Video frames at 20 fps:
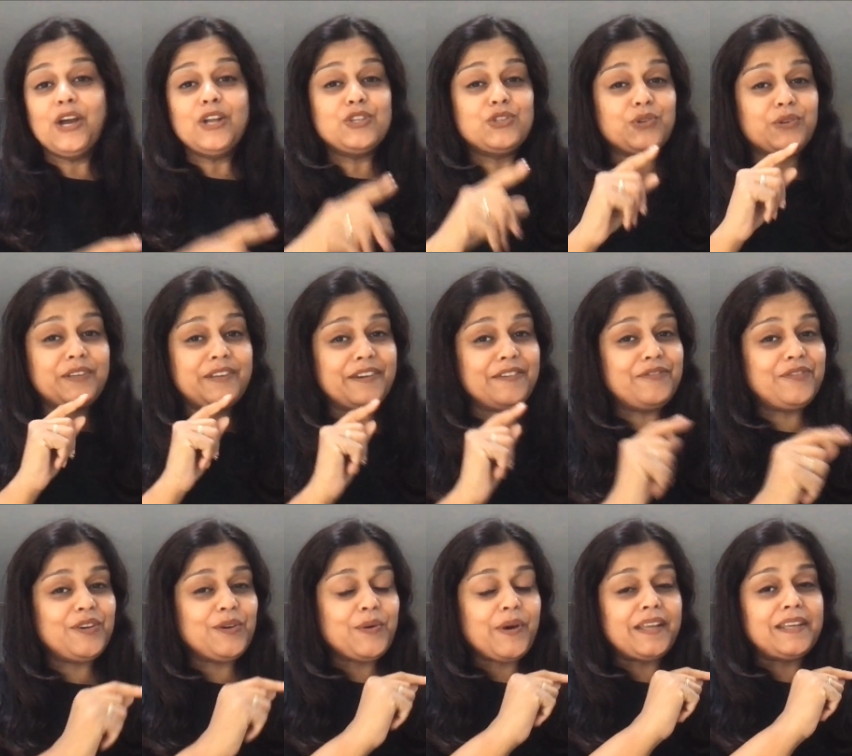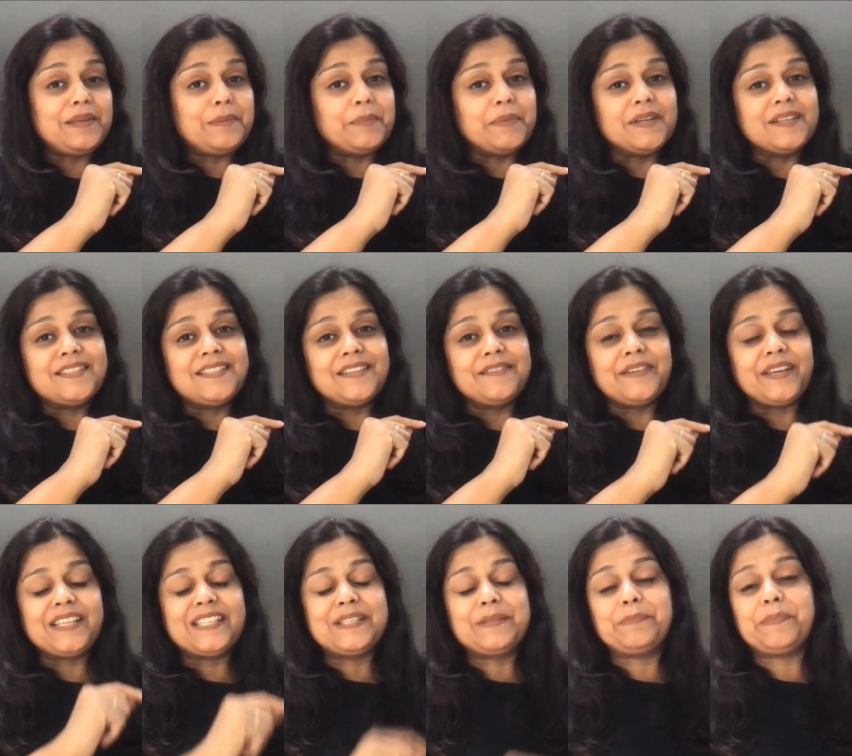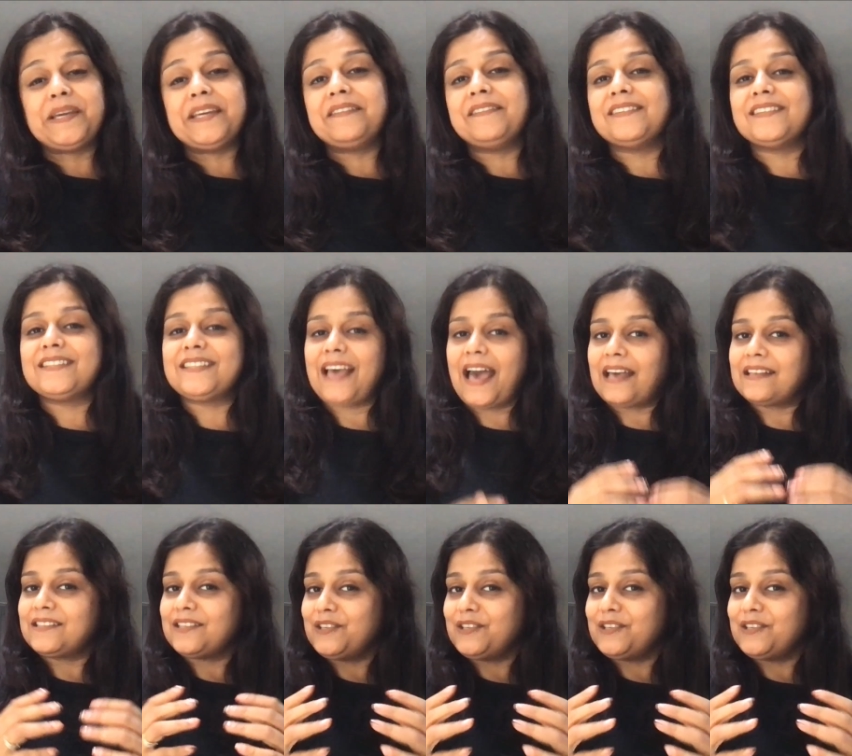to give you an immersive experience as a